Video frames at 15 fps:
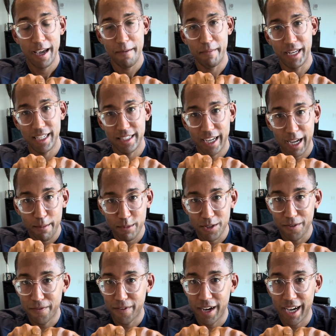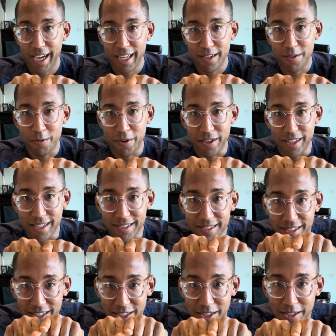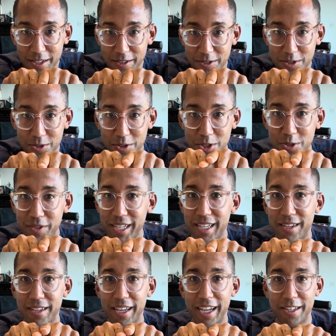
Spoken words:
Many times you'll find where the incision and you're suturing